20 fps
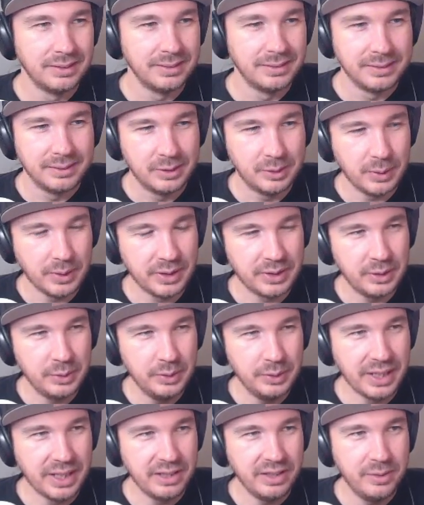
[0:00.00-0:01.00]
Do I do
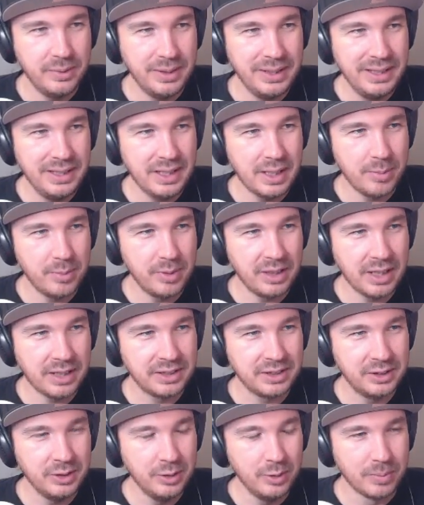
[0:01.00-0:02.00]
it anyway? I mean, I
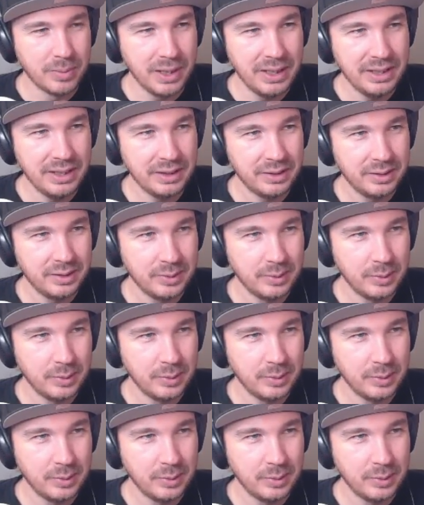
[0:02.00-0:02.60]
still might